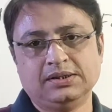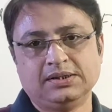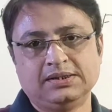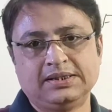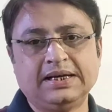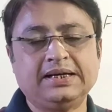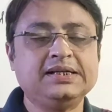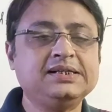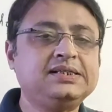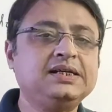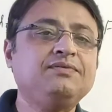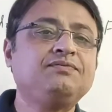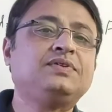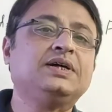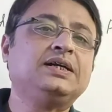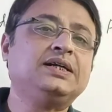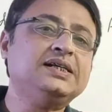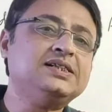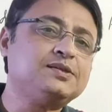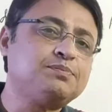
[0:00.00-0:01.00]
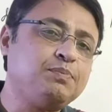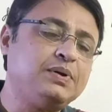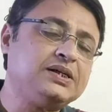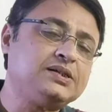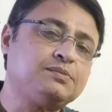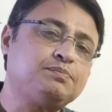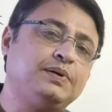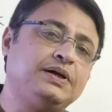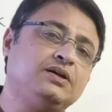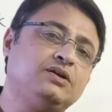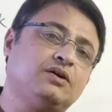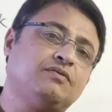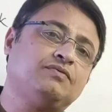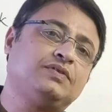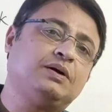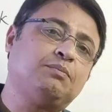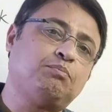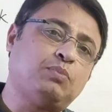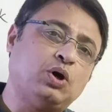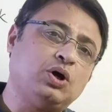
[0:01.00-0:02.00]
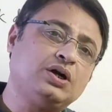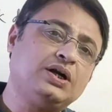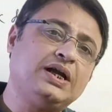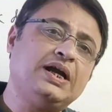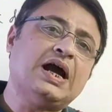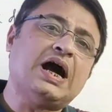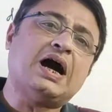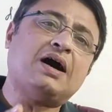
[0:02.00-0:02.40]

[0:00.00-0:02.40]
that is, if the displacement of the body